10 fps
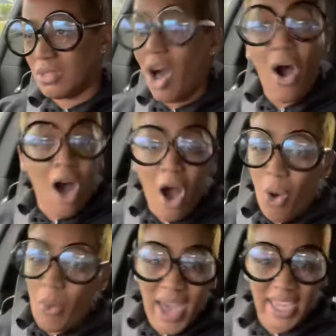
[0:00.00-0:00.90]

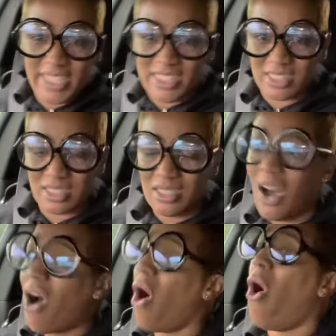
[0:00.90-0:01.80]
Always.
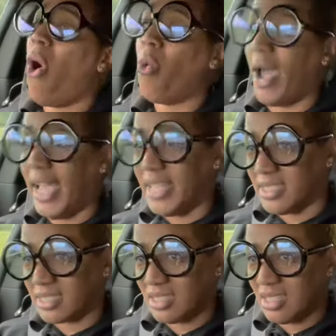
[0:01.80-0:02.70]

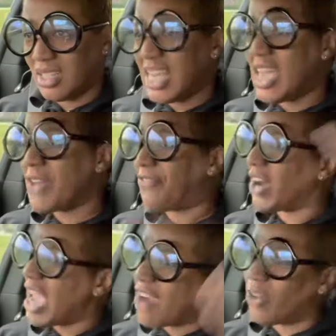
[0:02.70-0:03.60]
Always. He
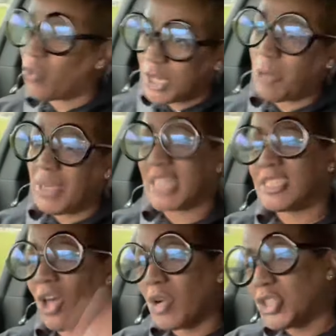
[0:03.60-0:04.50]
forever will be as
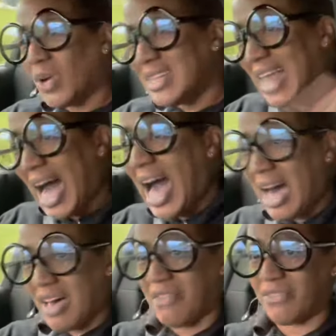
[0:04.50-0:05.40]
long as you're
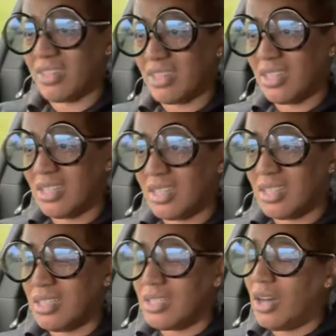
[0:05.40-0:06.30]
alive.
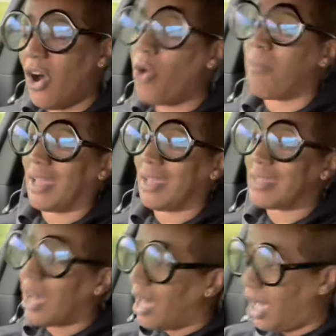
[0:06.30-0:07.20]
Oh my
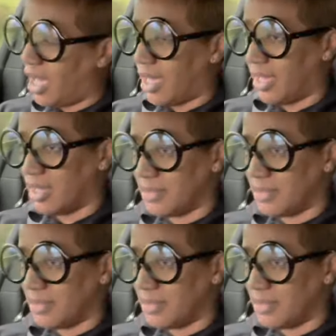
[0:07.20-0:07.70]
God.